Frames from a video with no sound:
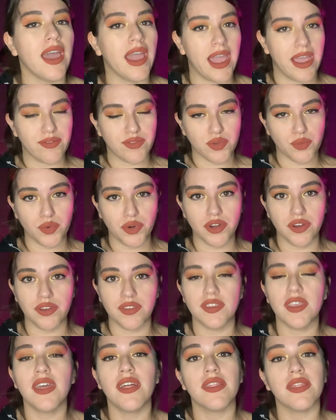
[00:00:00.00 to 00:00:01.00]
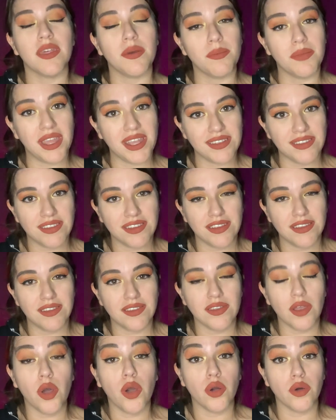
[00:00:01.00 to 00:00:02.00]
Afterwards, the
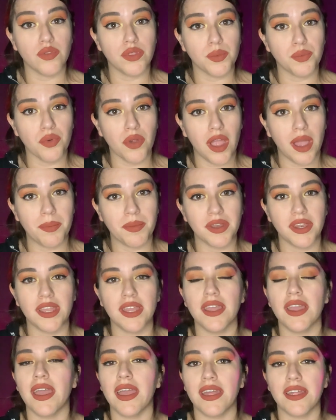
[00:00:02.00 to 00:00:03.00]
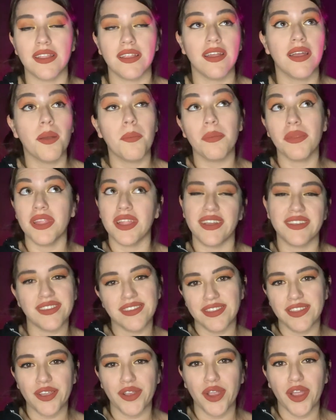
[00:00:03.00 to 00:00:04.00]
Masons owned the property and bless
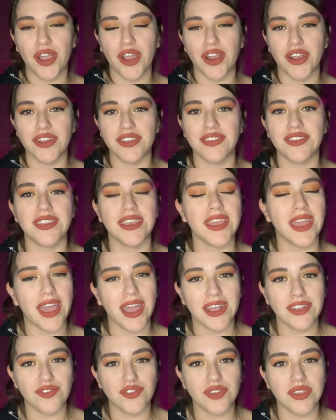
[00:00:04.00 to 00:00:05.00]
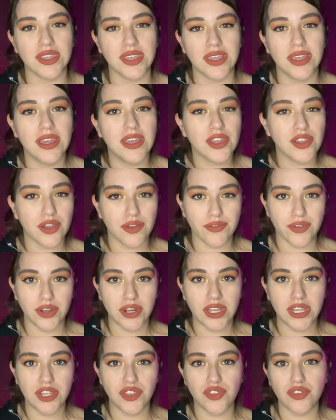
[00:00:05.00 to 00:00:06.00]
their hearts. They actually
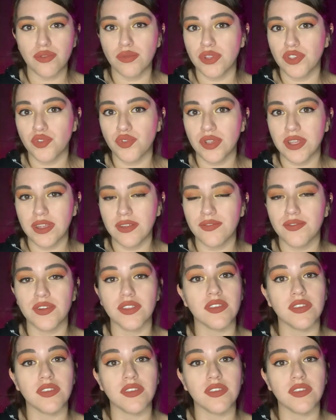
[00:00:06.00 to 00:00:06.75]
converted it into a retreat for